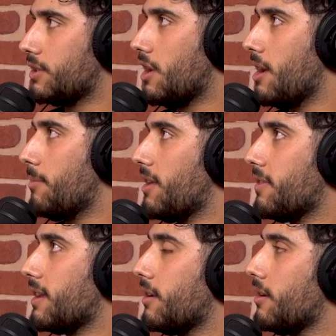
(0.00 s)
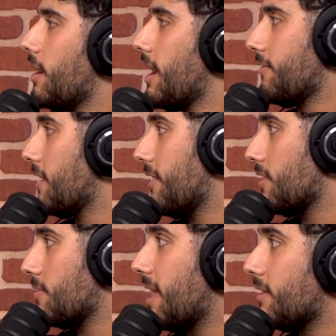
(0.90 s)
time I think I have to have
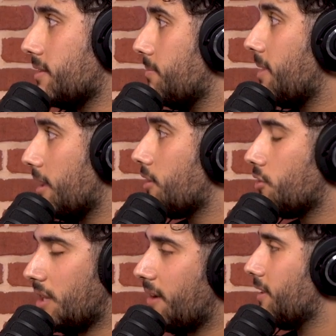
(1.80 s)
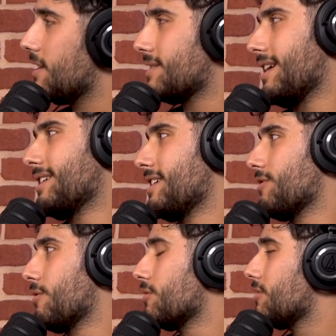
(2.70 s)
this balance. And definitely as an
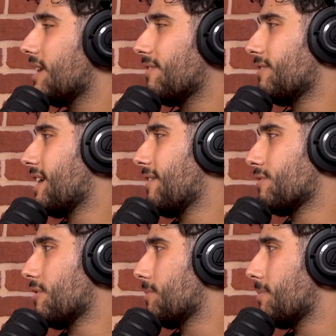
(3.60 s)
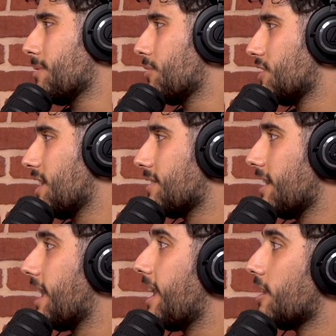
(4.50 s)
18-year-old, you definitely have so many people reaching out
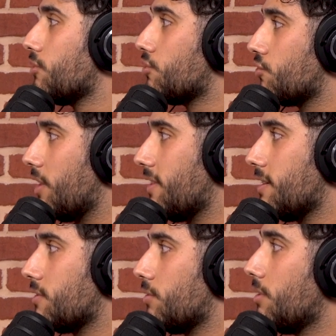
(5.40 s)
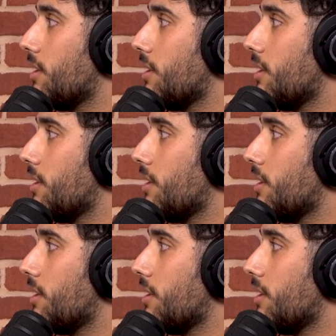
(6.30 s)
saying, hey, you should try this or